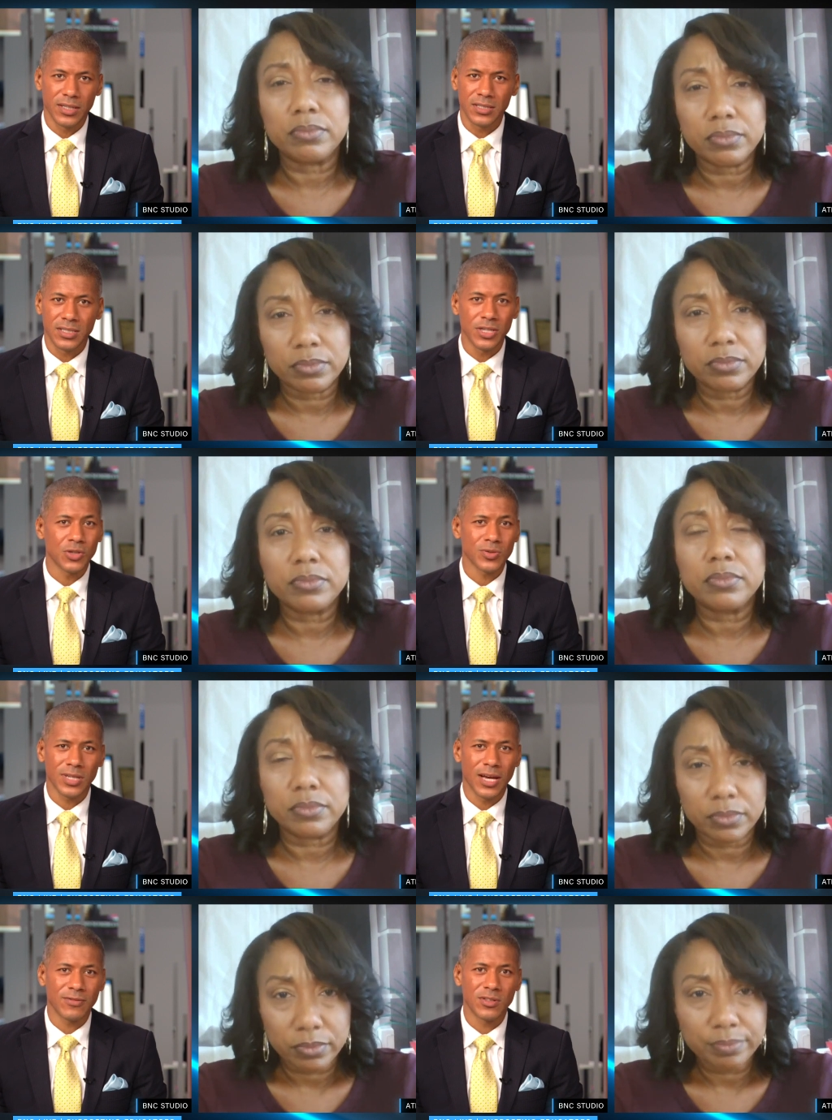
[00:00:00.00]
Speaker 1: these teachers
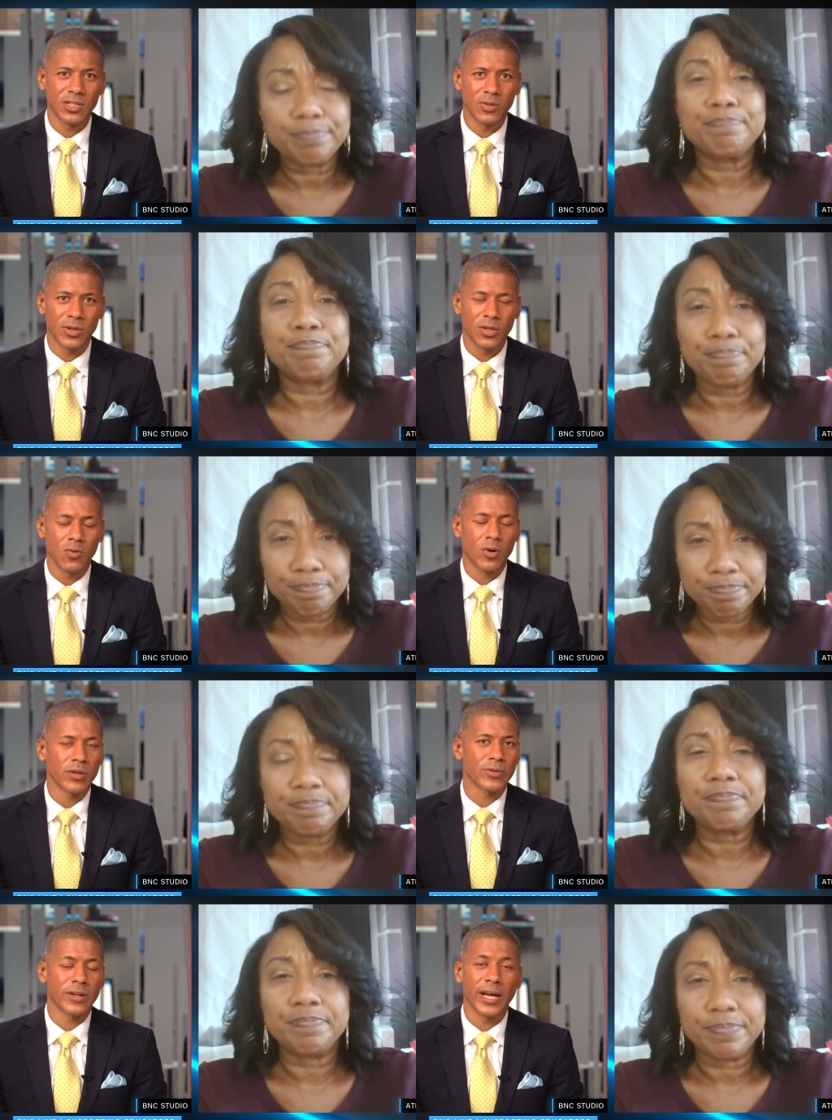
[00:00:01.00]
have to deal with. No
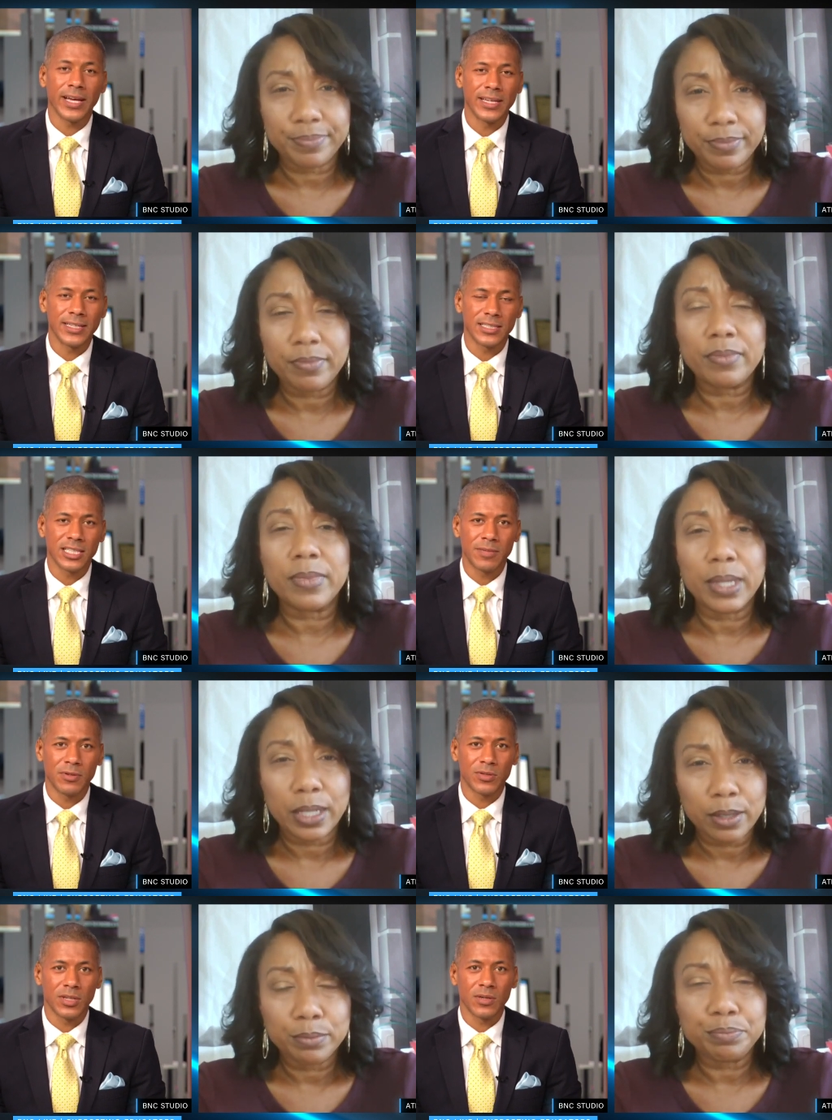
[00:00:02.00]
wonder they're not getting sleep.
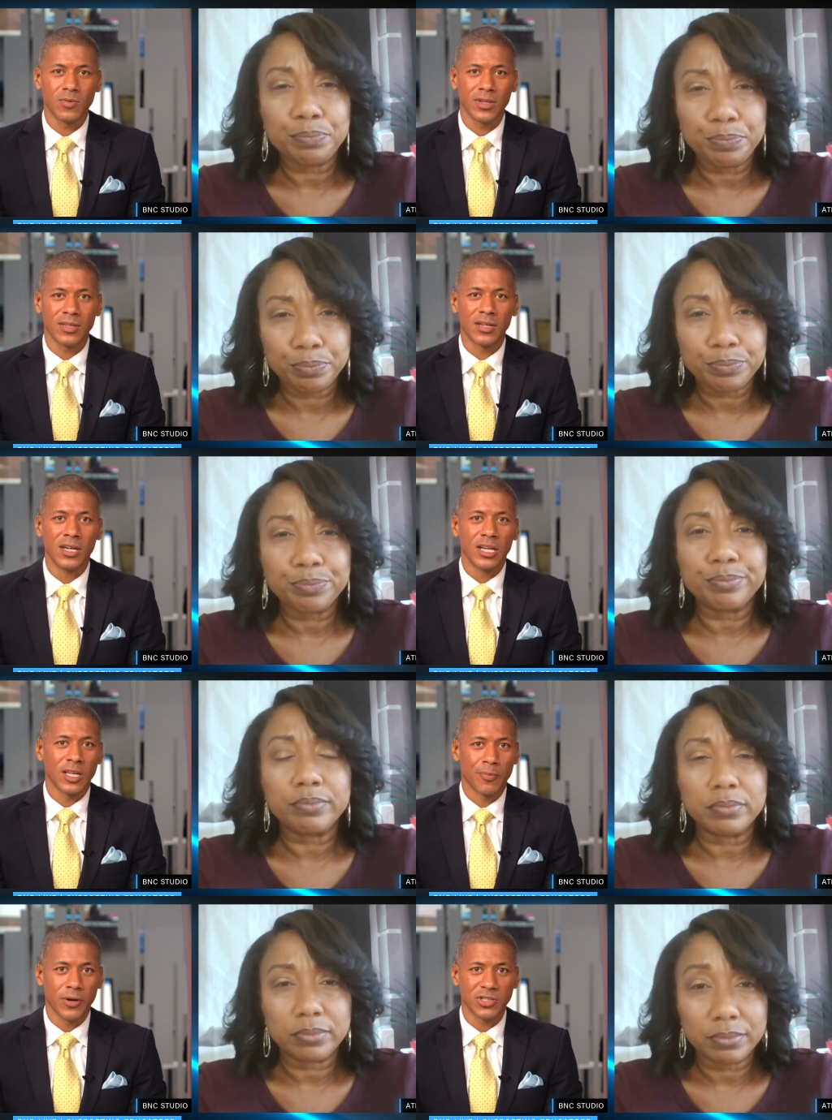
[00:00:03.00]
They're dealing with the
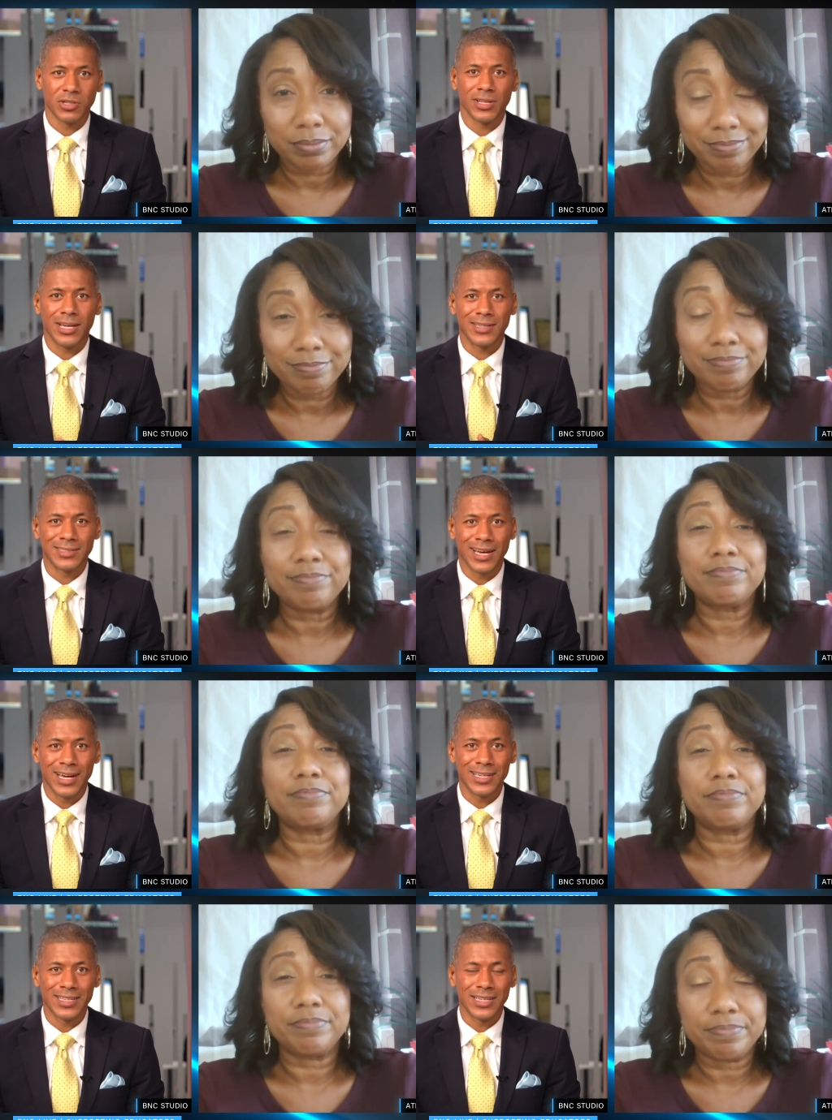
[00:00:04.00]
depression, the
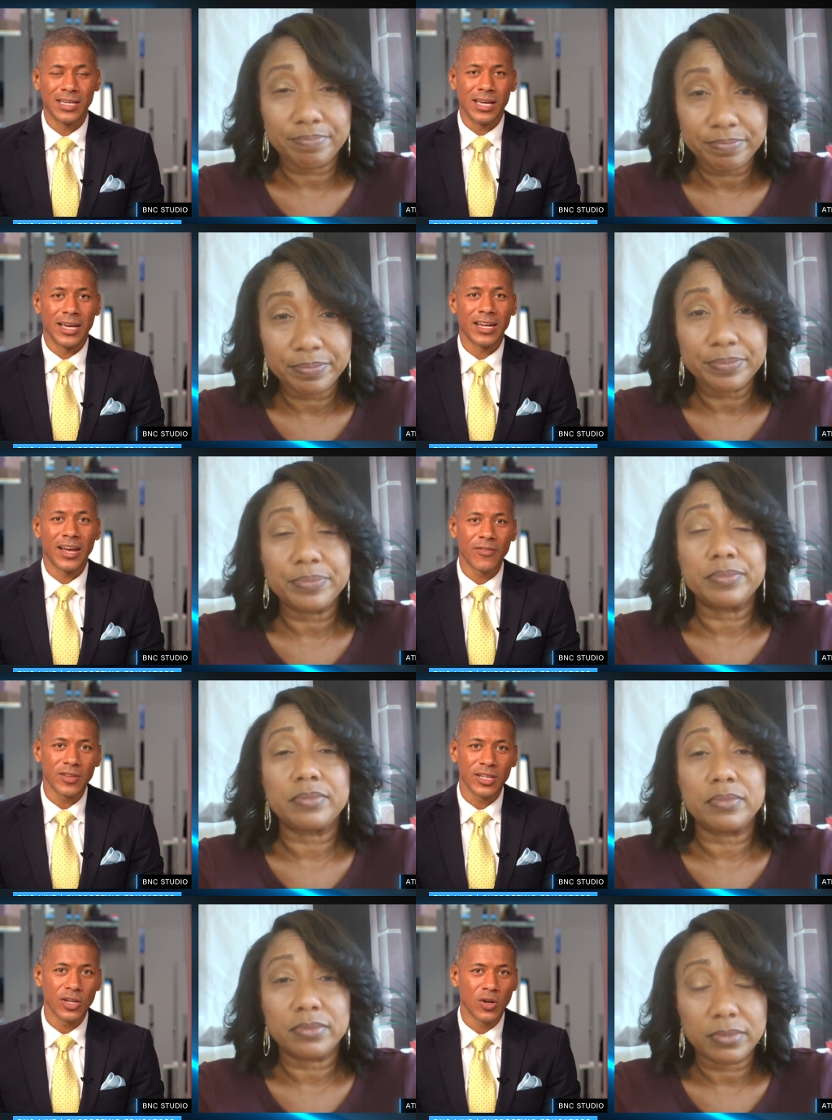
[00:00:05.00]
anxiety, and
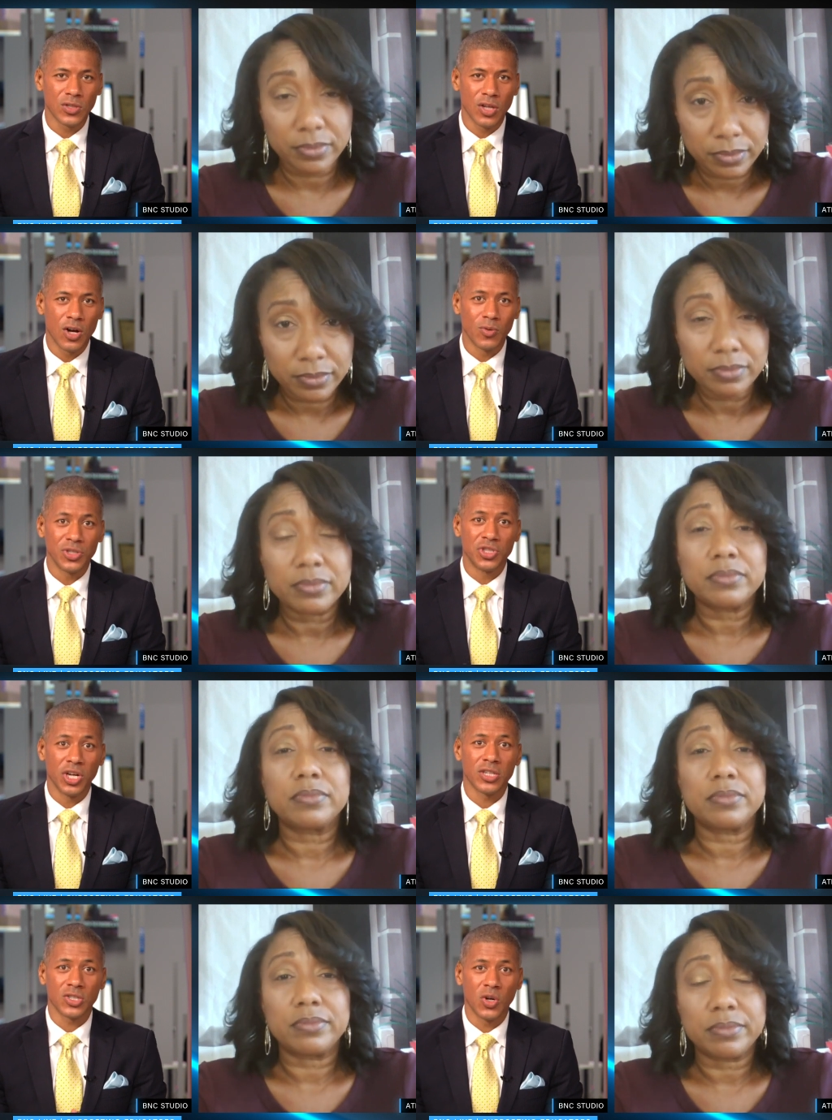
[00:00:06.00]
everything that goes along with
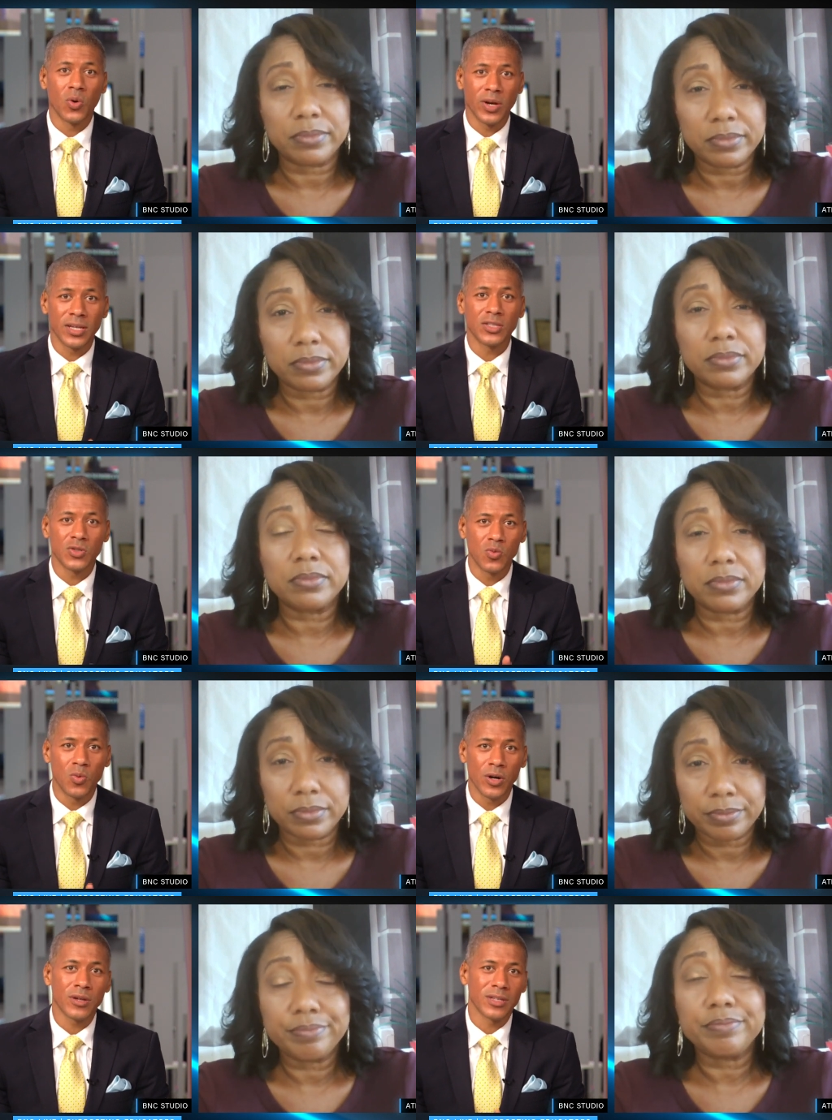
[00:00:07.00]
just going to
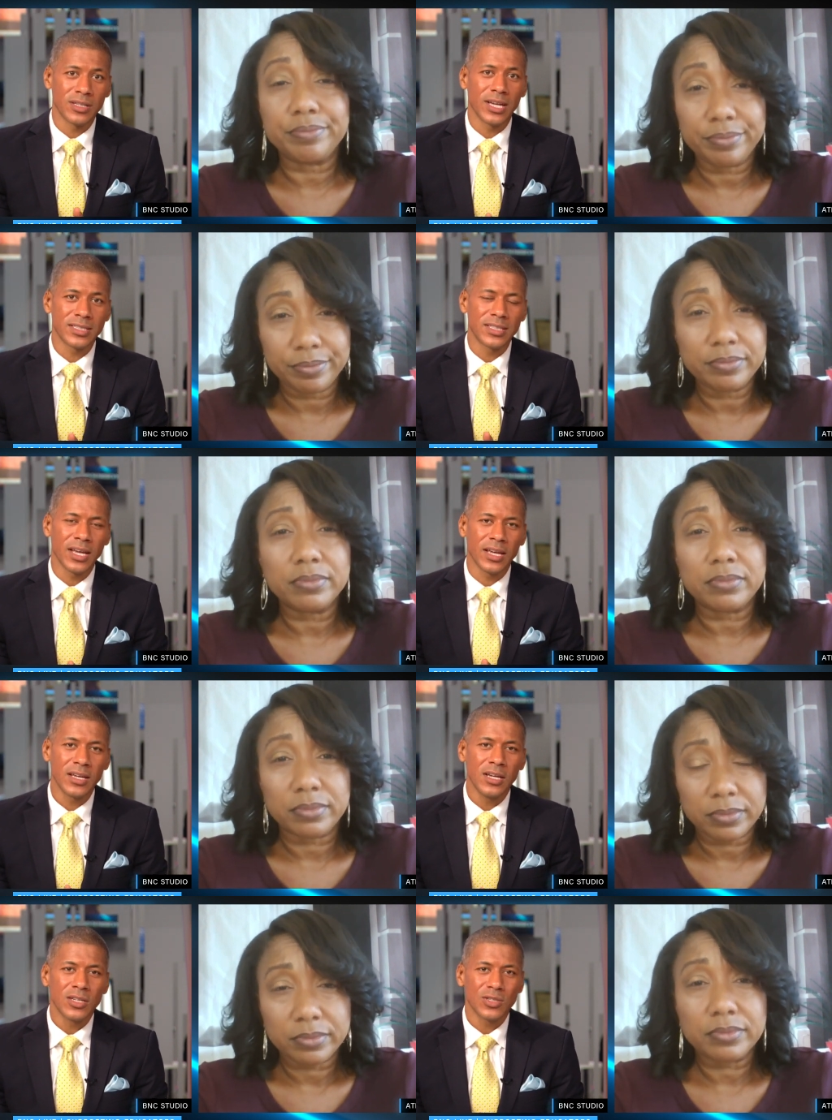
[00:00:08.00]
work the next day.
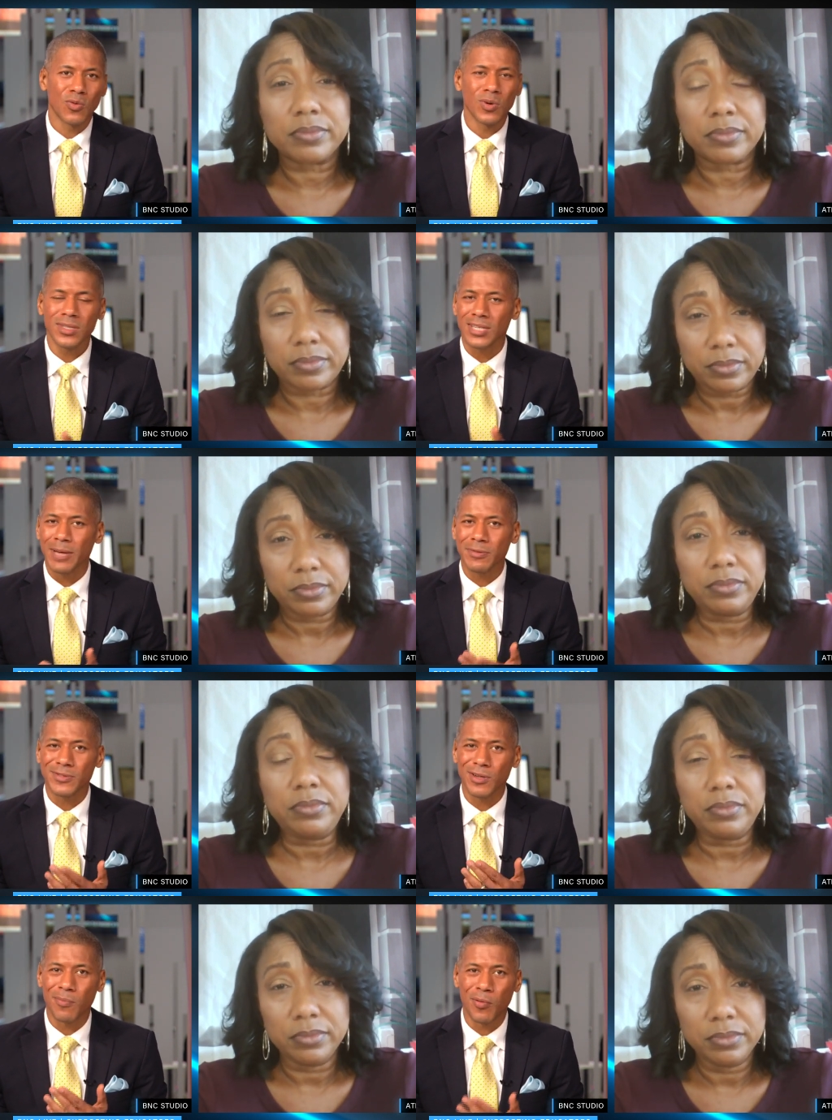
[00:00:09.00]
So, what type of
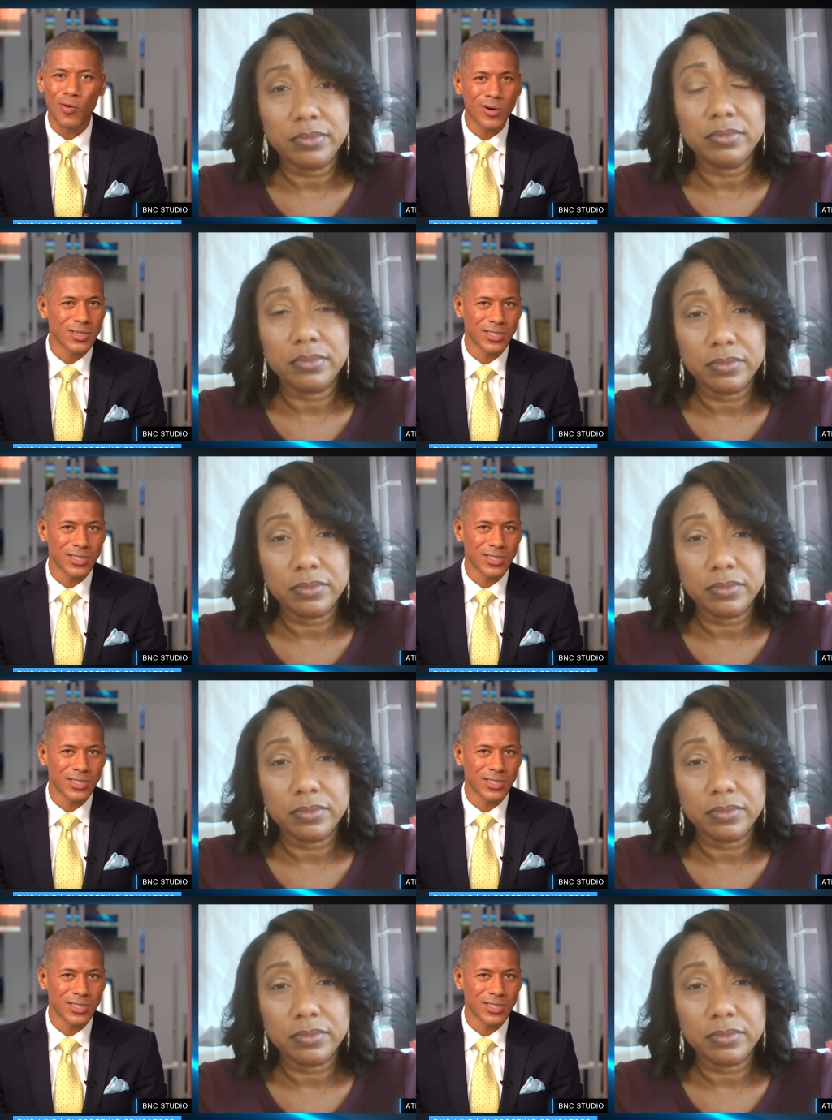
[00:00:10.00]
support is